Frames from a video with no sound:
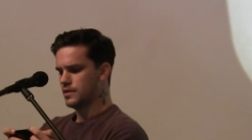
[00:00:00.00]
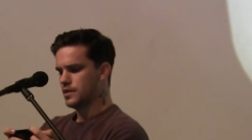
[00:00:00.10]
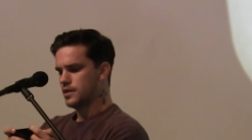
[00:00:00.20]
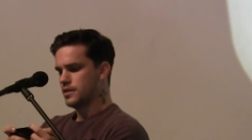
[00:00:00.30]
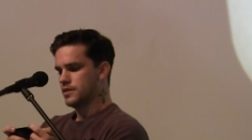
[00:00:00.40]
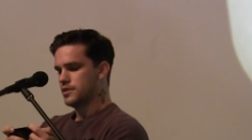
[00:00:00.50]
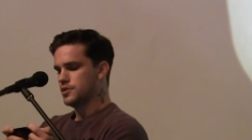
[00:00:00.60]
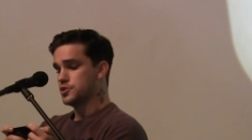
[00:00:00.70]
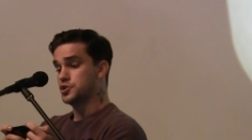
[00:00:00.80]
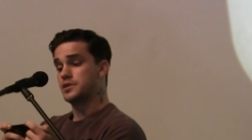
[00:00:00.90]
yeah.
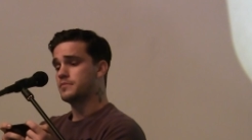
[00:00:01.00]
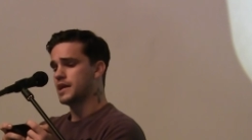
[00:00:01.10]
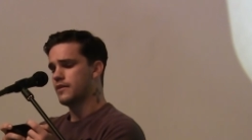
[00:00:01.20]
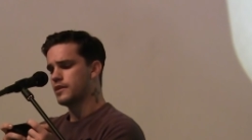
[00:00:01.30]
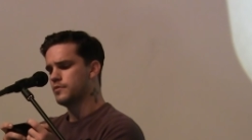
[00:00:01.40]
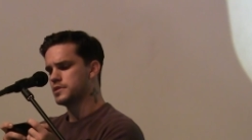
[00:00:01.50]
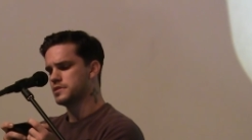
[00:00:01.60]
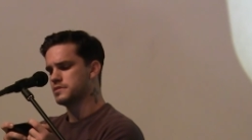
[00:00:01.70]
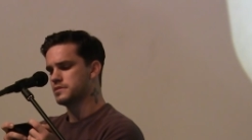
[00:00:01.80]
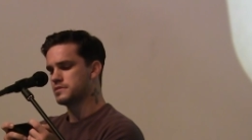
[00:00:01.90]
Jim Carrey wishes